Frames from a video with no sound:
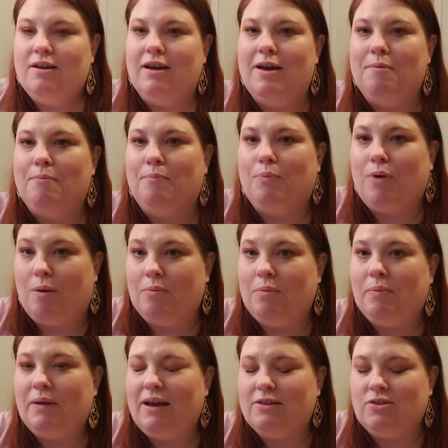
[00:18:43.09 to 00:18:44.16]
it
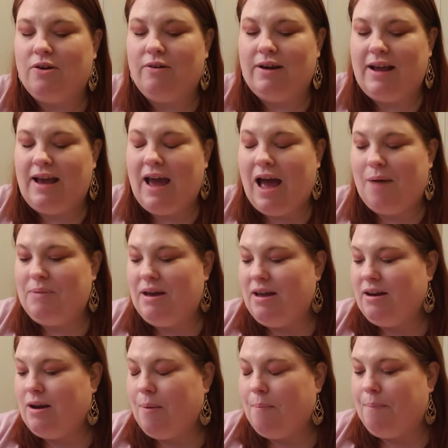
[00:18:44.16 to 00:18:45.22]
probably has already
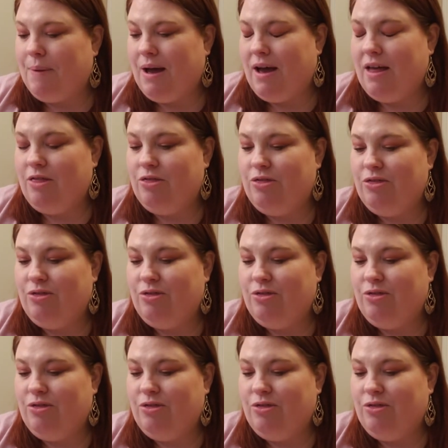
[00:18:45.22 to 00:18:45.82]
happened, but